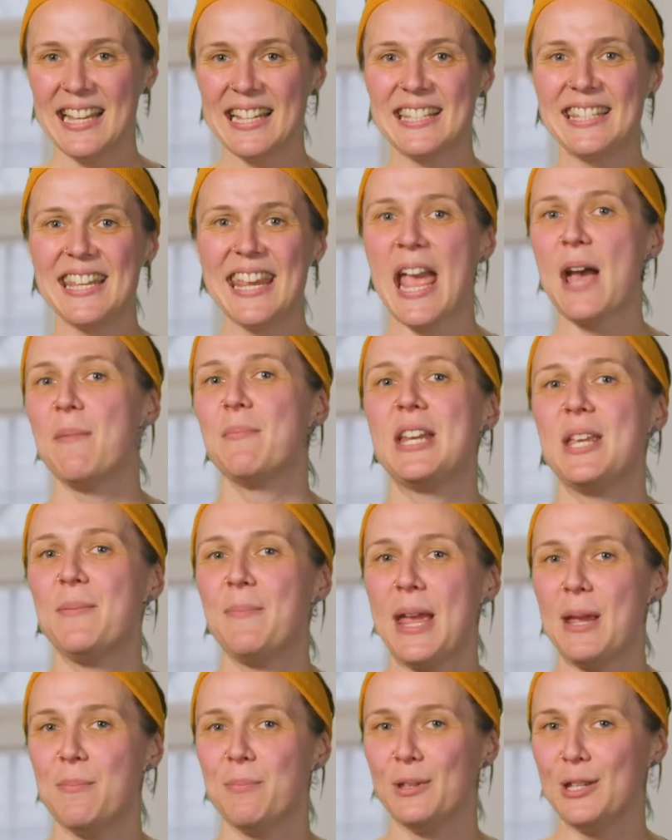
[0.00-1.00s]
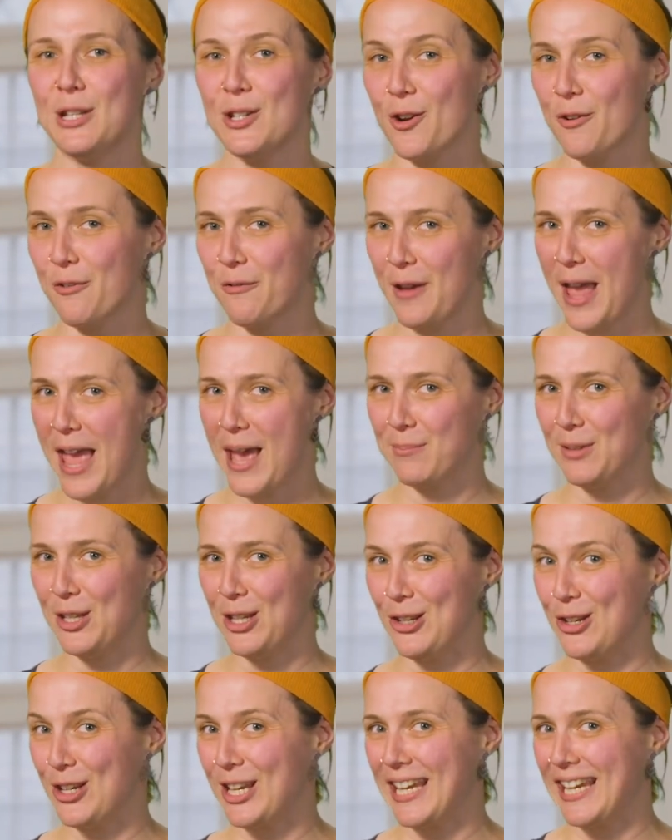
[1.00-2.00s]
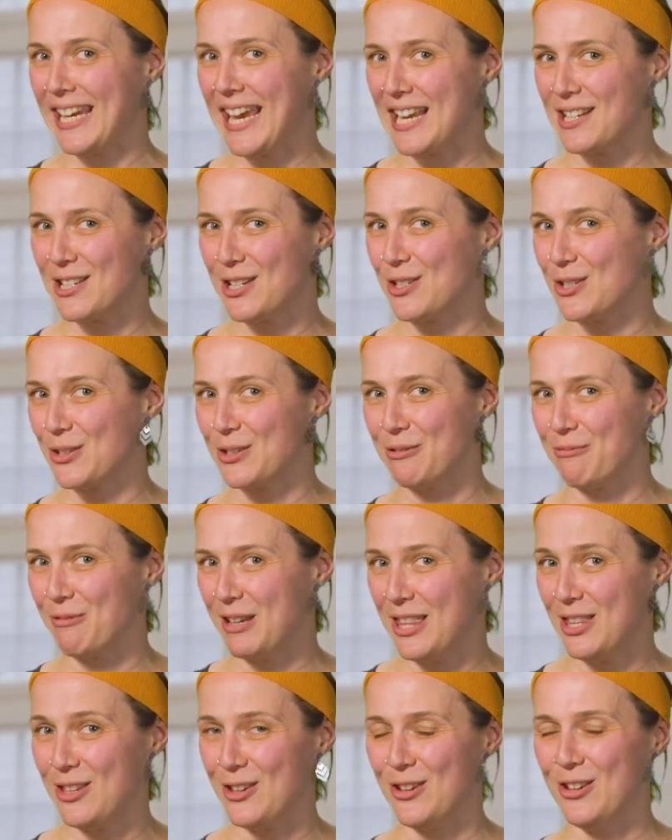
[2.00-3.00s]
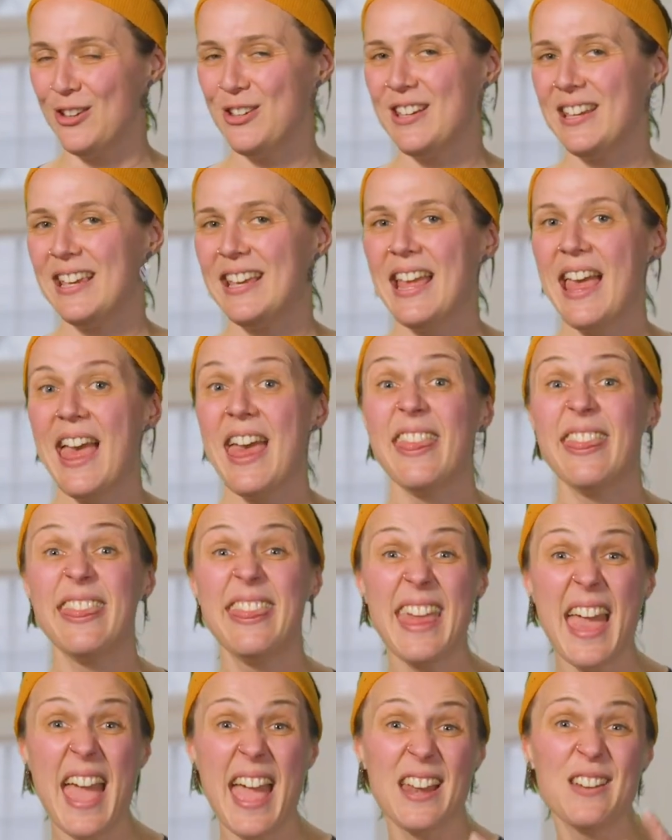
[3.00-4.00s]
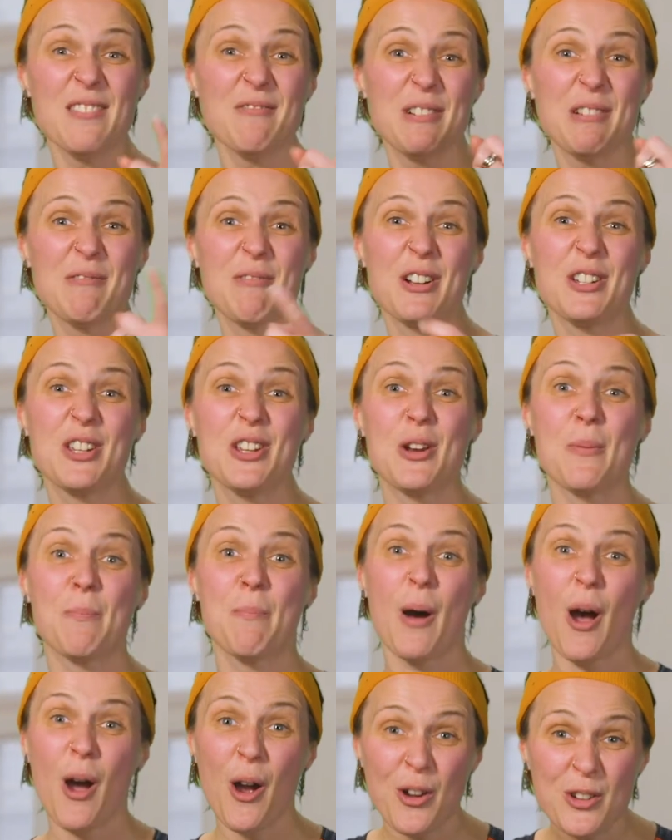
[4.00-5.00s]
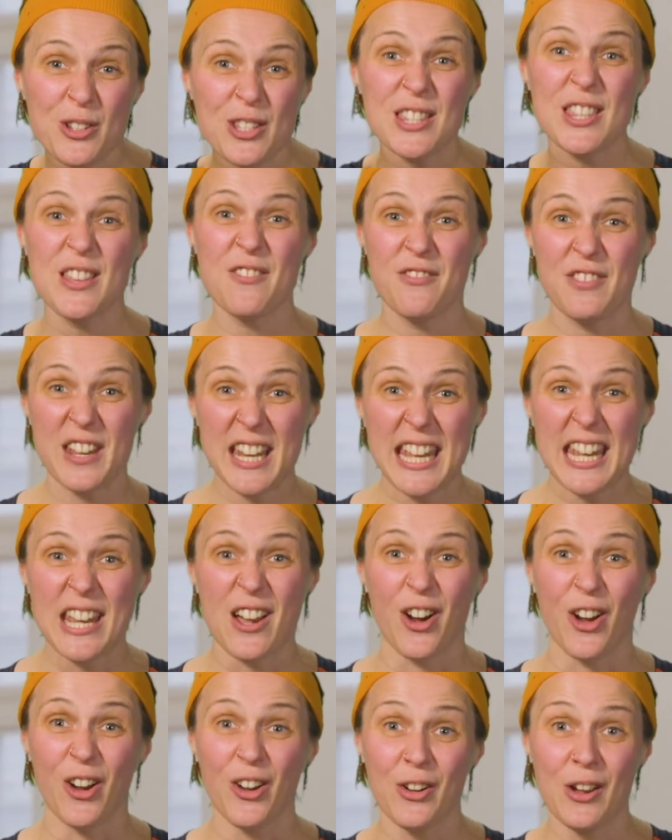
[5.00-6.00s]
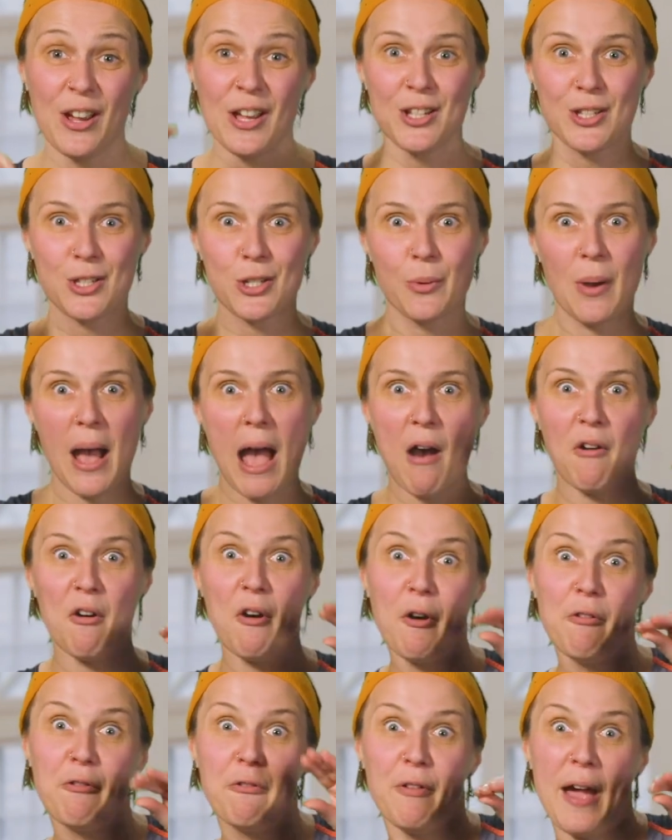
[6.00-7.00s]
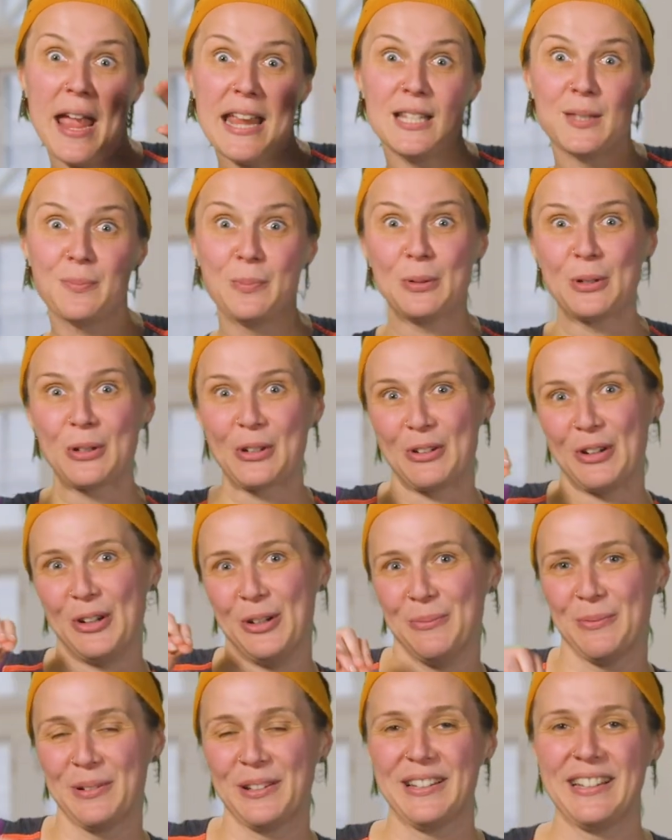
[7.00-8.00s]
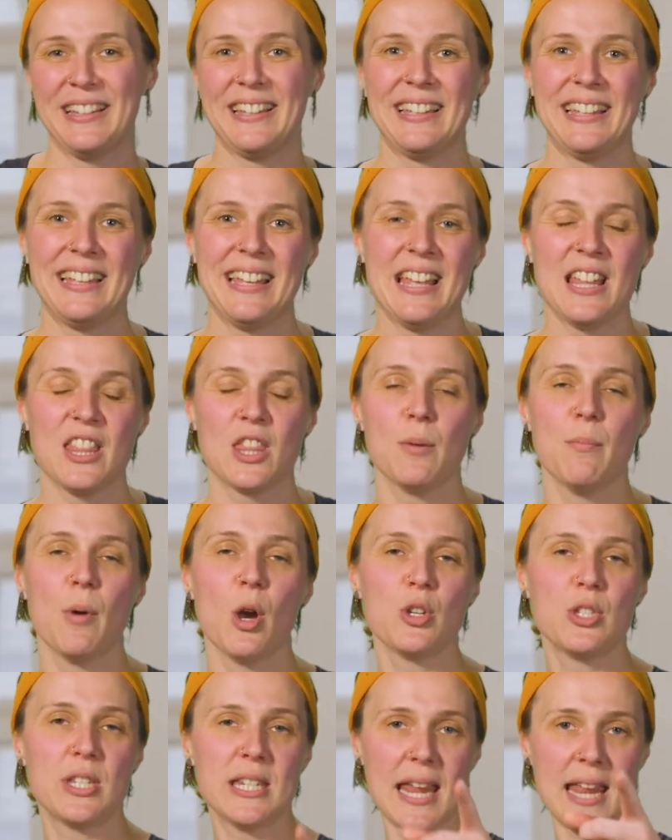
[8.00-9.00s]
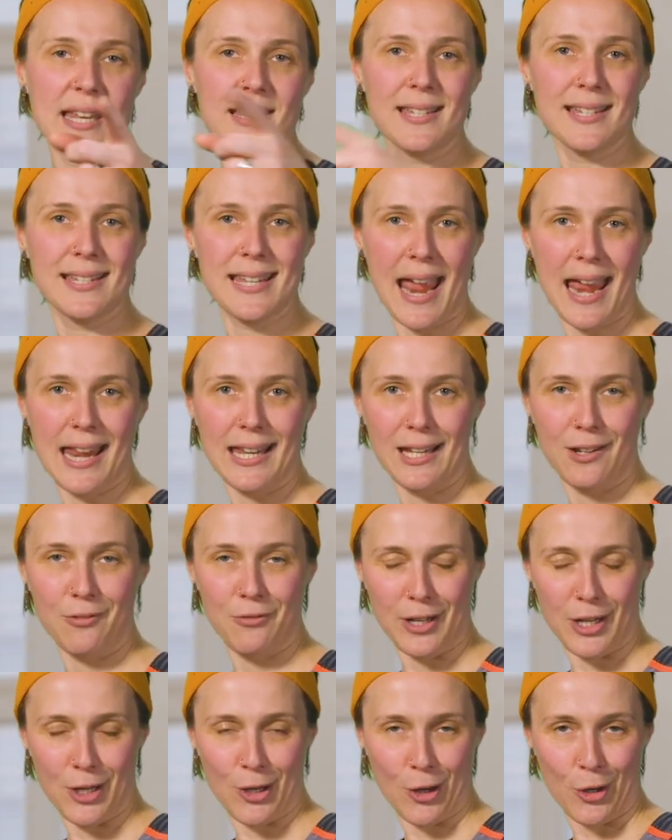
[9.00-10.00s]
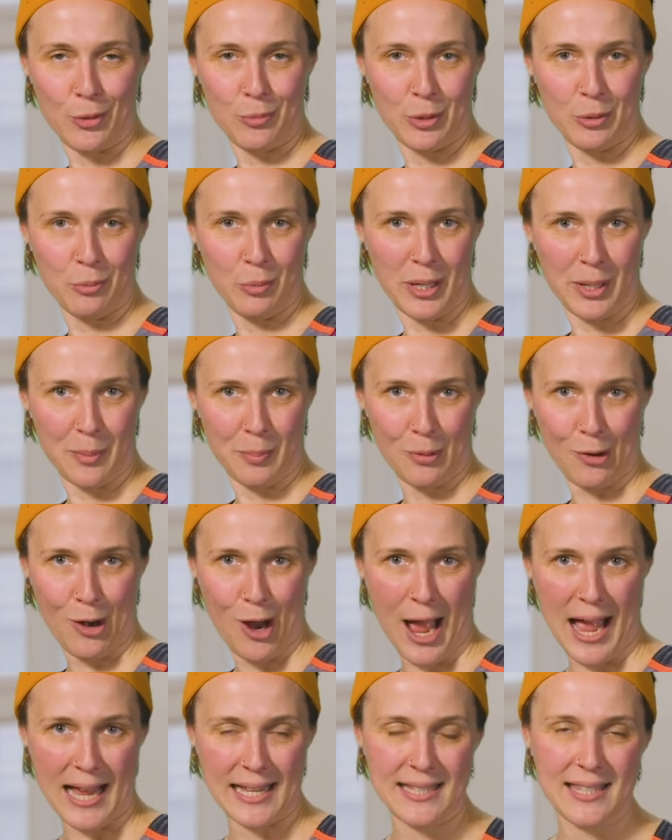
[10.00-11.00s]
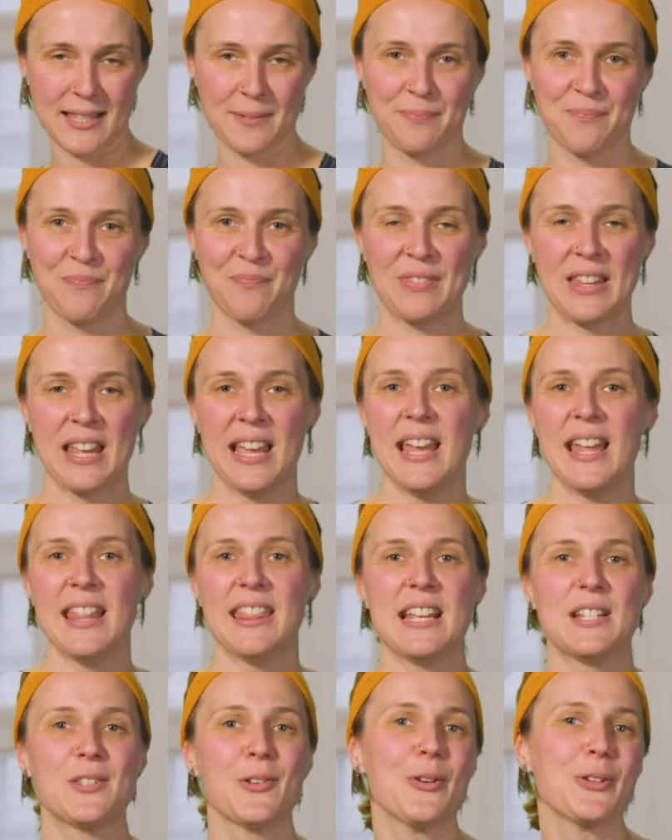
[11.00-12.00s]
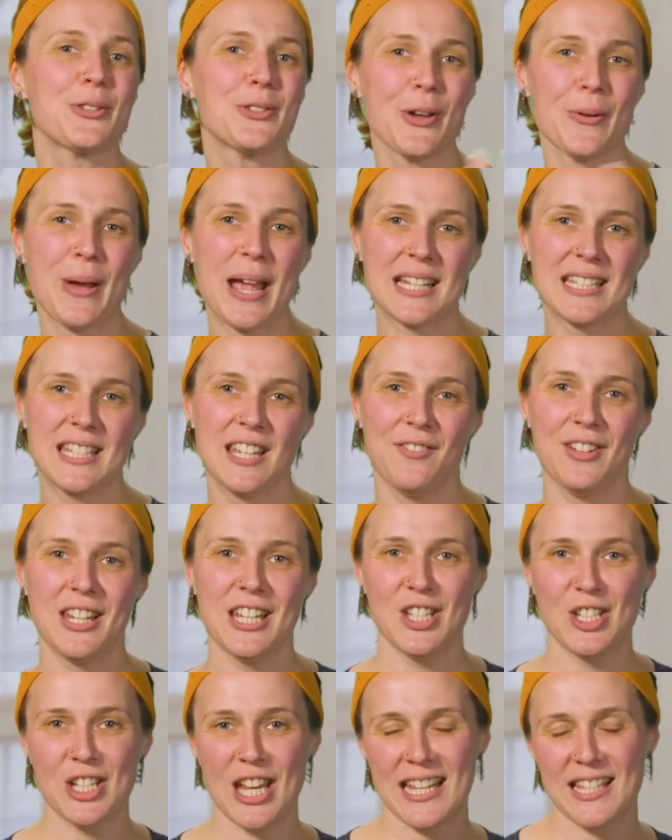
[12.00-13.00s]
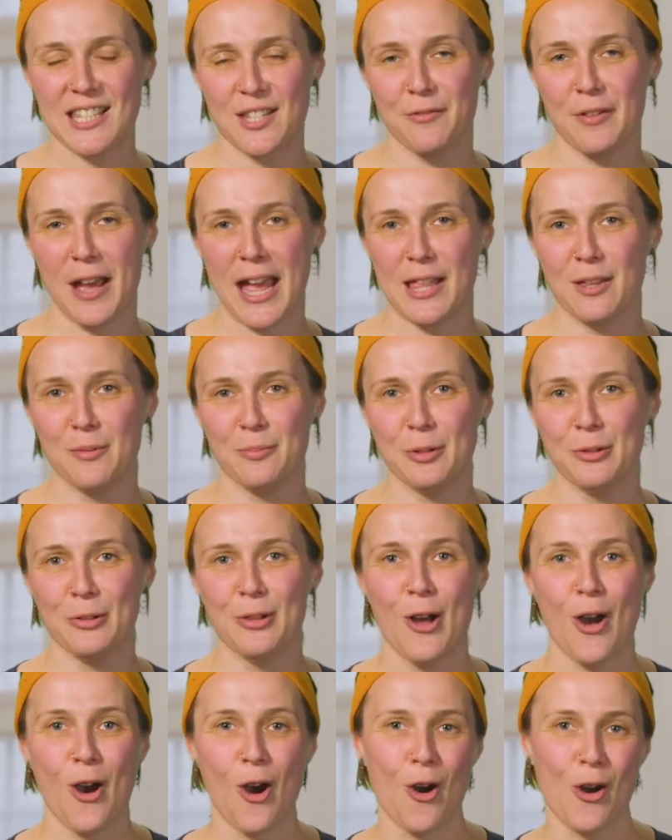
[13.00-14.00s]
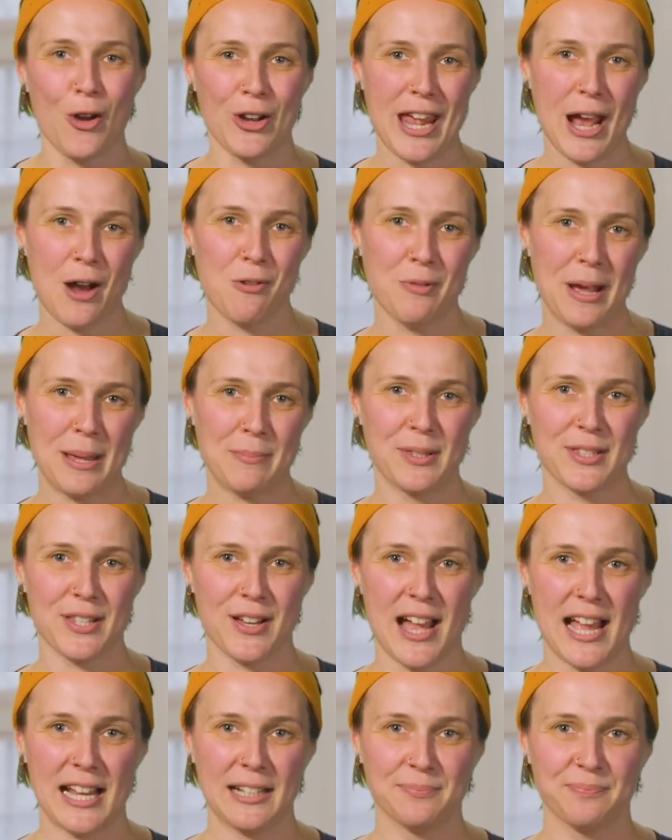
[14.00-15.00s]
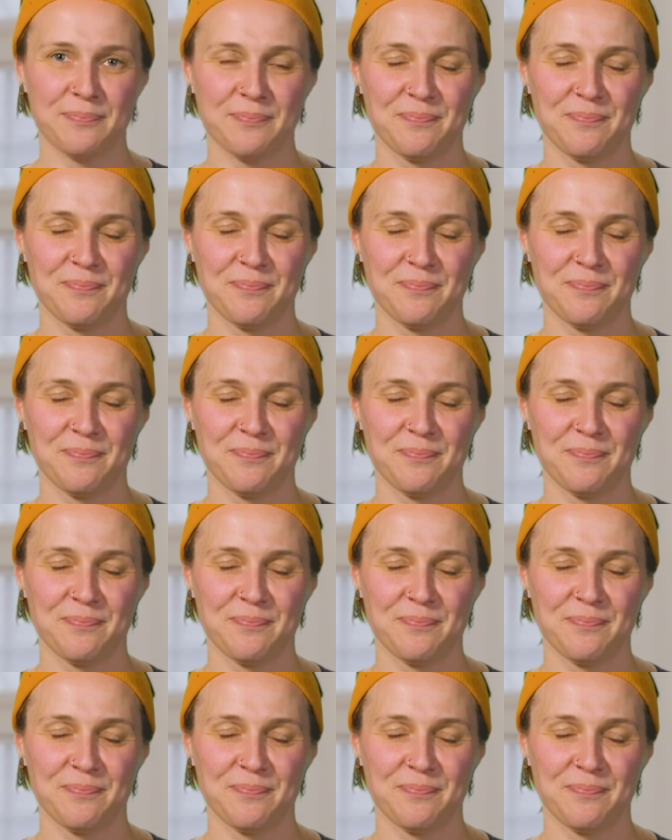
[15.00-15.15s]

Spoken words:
See how many people in your family you can get to do it with you. Then we want you to post the video to our Facebook group. The most entertaining video will win a prize. There's also activity sheets available on our website.